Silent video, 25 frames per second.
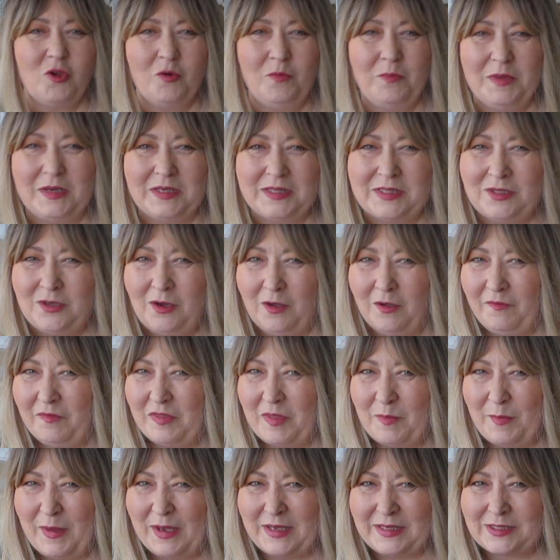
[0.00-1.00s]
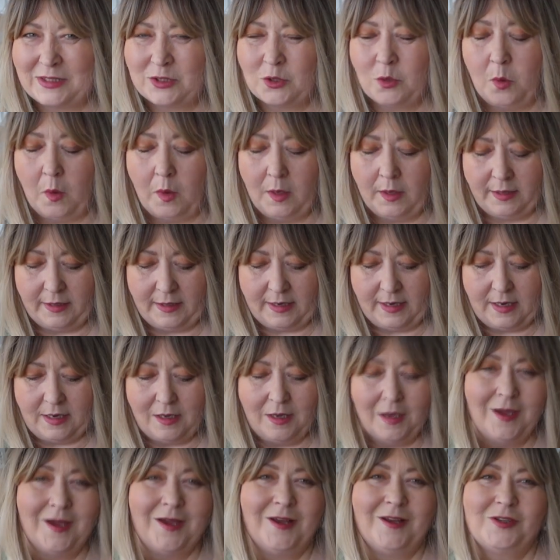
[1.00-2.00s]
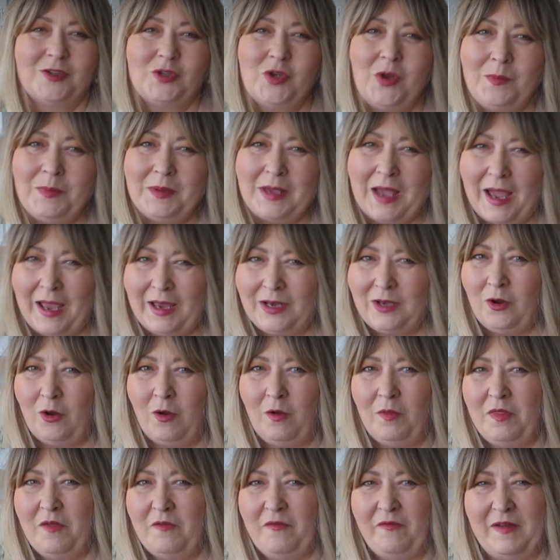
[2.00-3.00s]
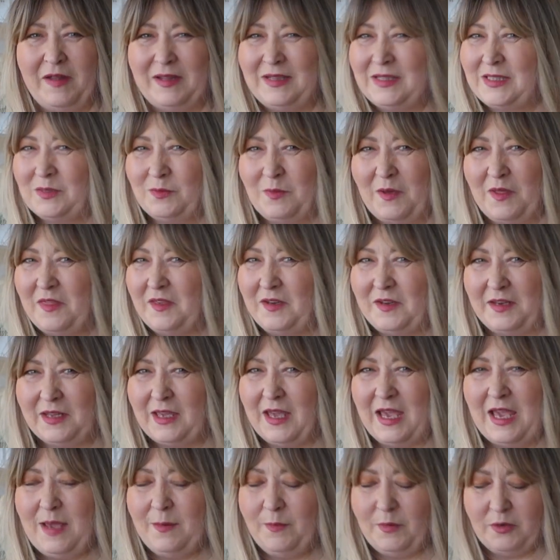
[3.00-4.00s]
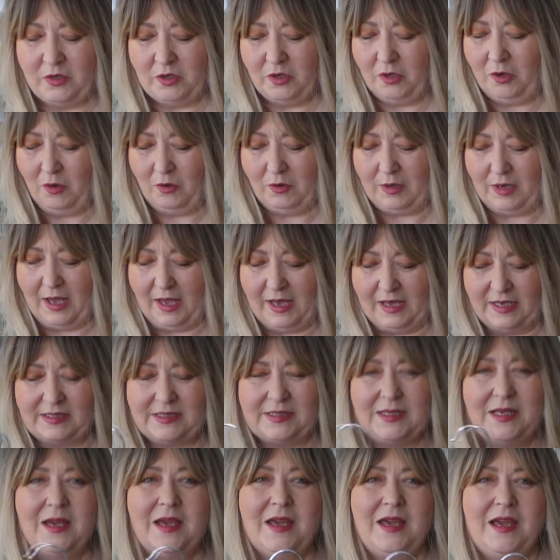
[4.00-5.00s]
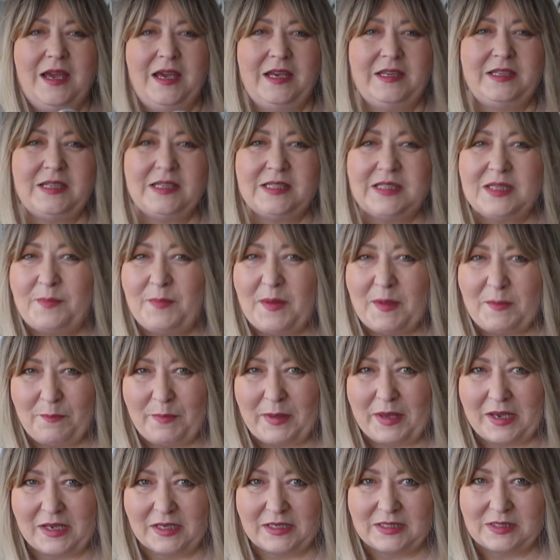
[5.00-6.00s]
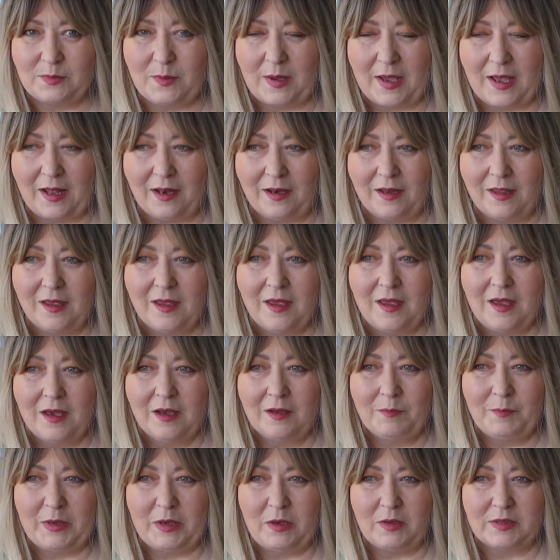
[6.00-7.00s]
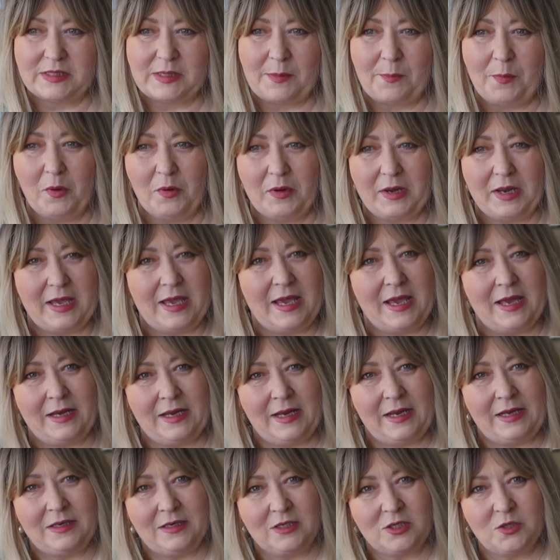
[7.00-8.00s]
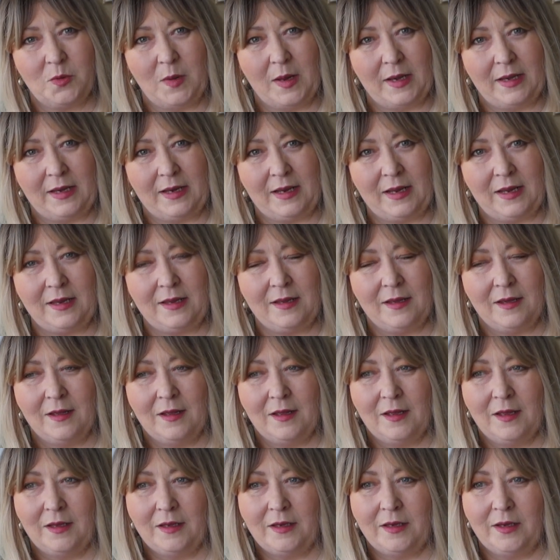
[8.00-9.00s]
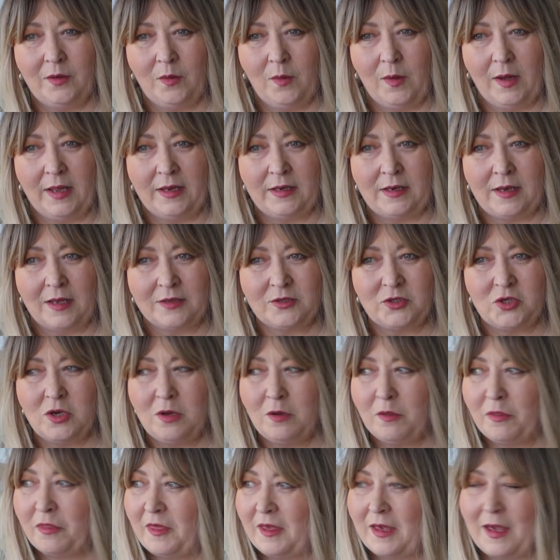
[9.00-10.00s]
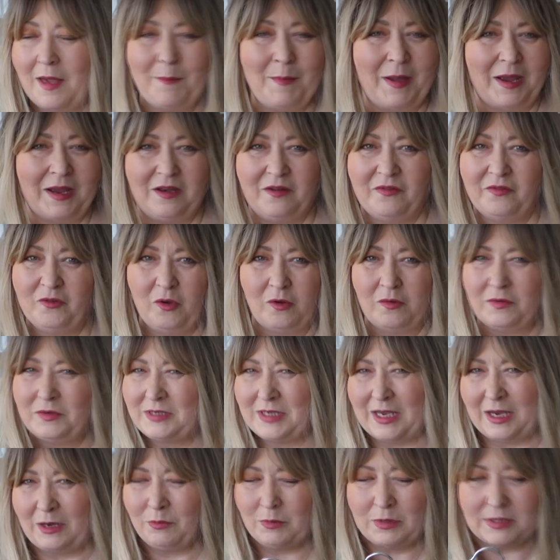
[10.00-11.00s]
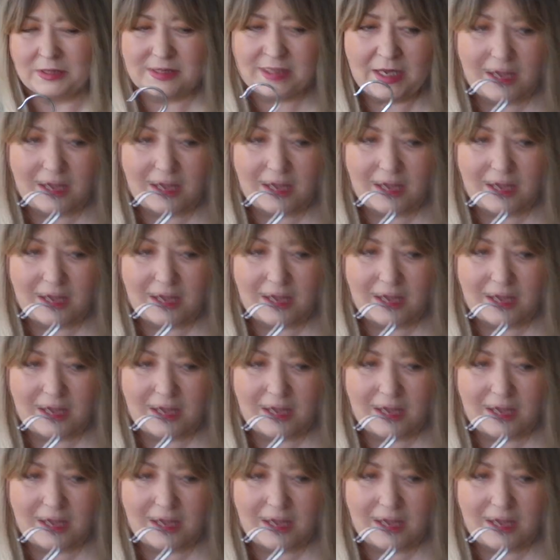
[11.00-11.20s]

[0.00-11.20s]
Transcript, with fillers: jumper is not of the best quality, so I'm kind of on the fence whether to keep it or not, guys. It is a bit big as well, because I bought it eighteen to twenty, you know, and I do think I might have gone down a